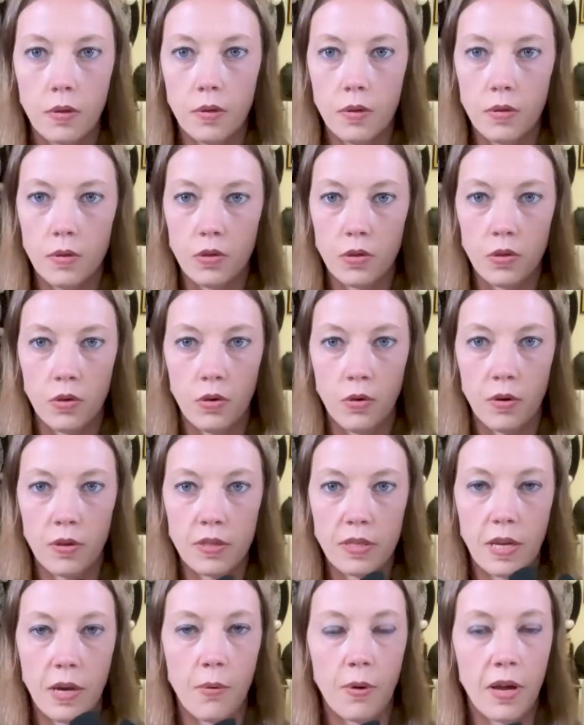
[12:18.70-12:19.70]
So
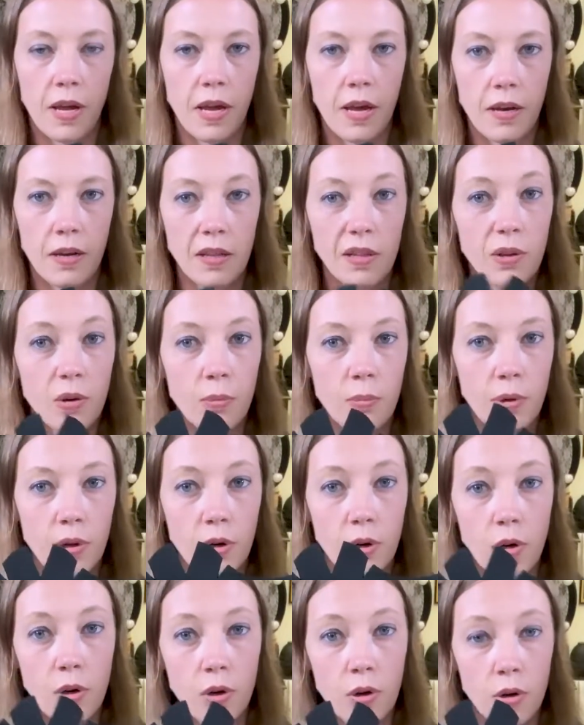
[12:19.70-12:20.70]
notice how I had a little bit
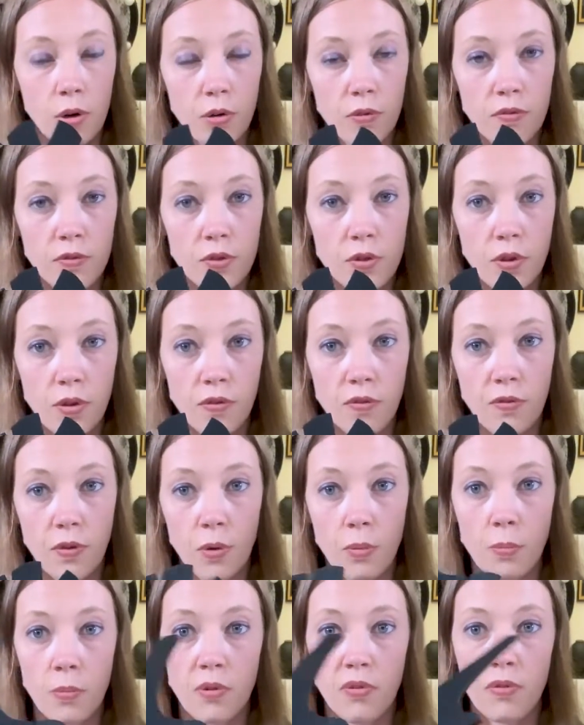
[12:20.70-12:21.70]
of curve to the
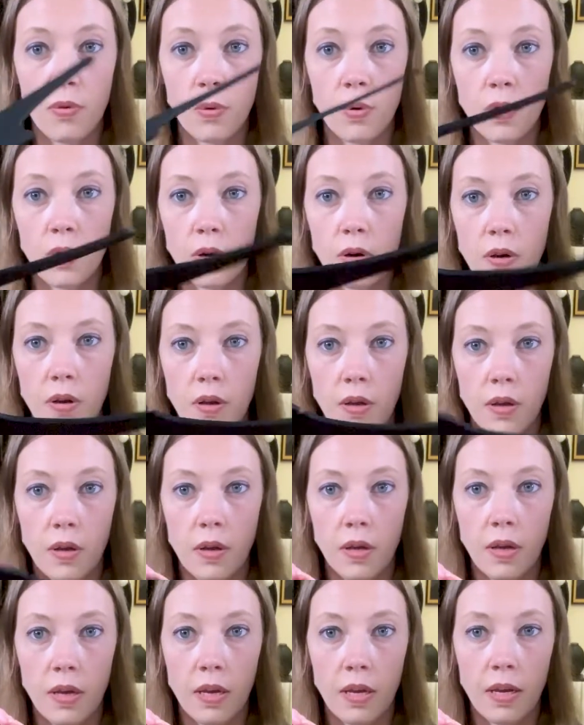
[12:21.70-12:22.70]
foam before,
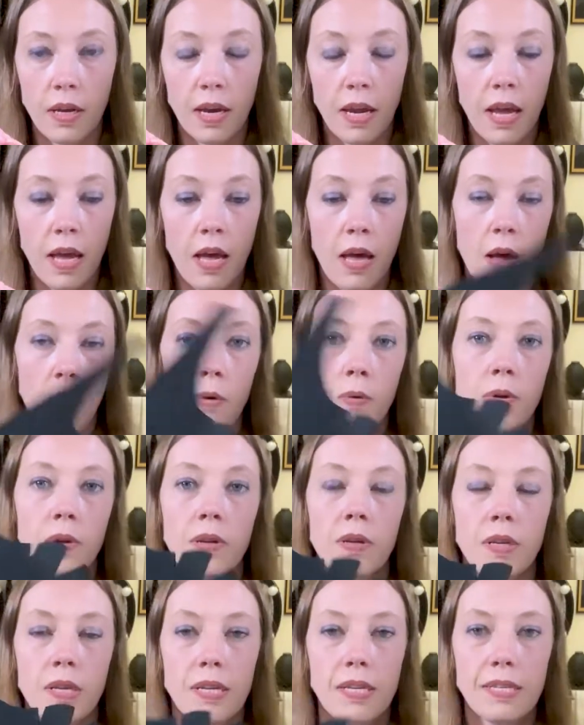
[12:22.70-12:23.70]
and now
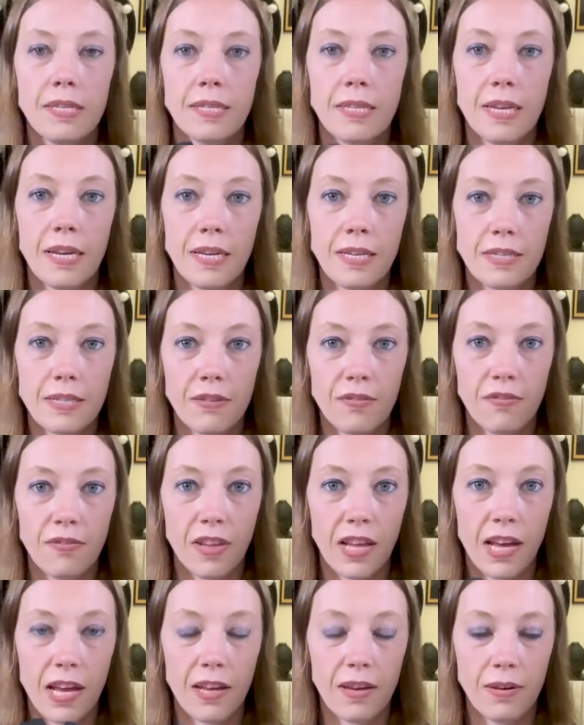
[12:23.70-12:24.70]
it's nice and
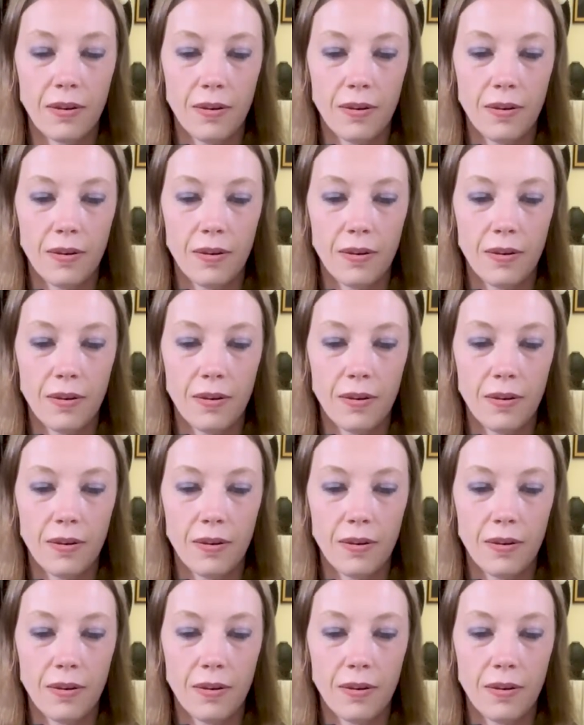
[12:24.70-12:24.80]
flat.